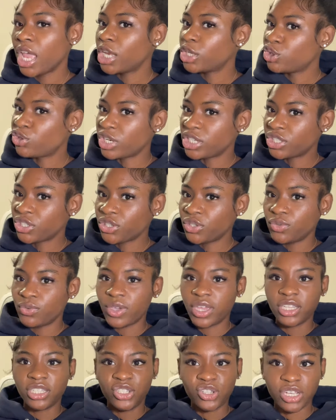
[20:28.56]
Dress cute
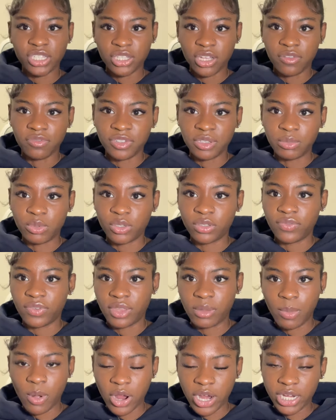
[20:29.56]
and just comfortable for
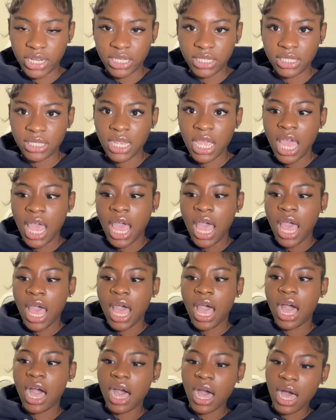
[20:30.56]
the parties.
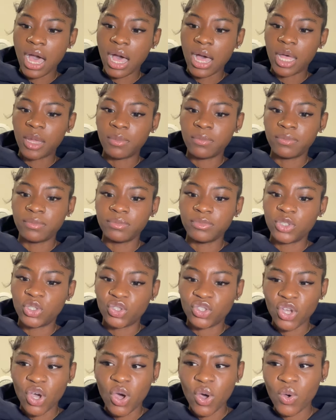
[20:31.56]
Um,
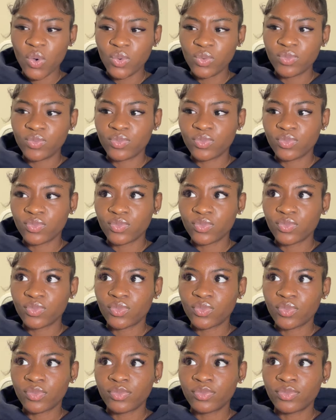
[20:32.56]
don't,
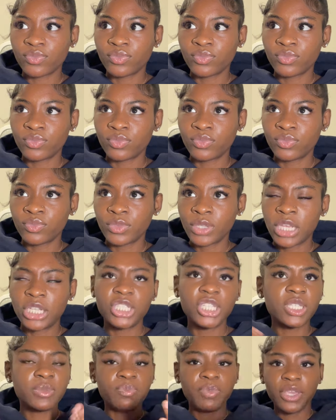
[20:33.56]

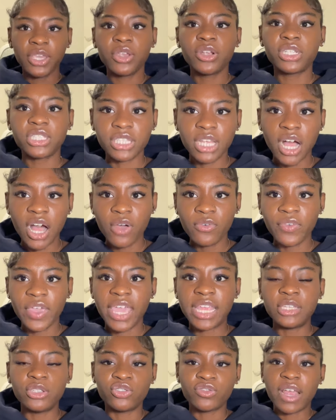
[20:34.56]
just be yourself
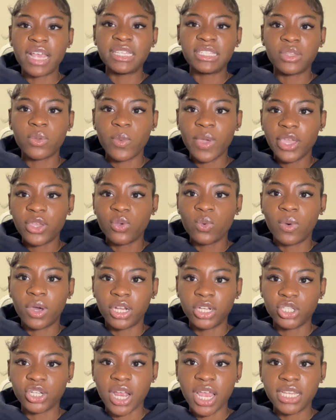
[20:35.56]
and dress the way you
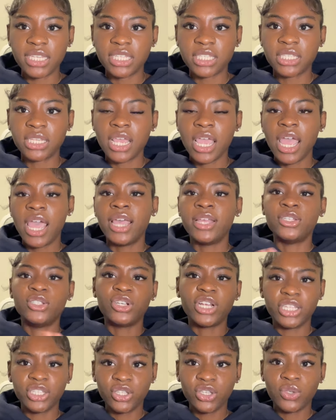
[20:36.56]
want to dress.
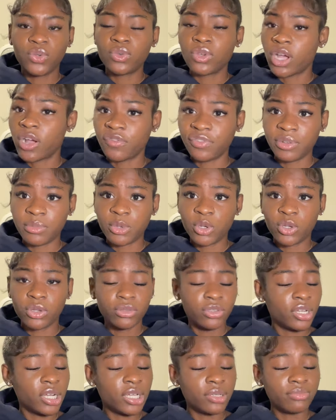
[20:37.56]
Dress cute, comfortable,
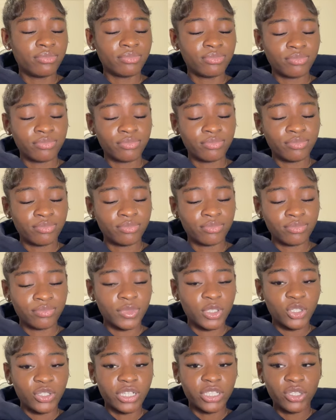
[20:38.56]
you know,
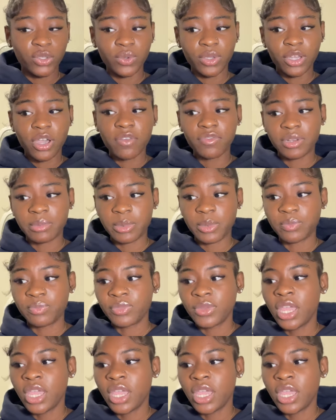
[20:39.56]
dress cute and comfortable.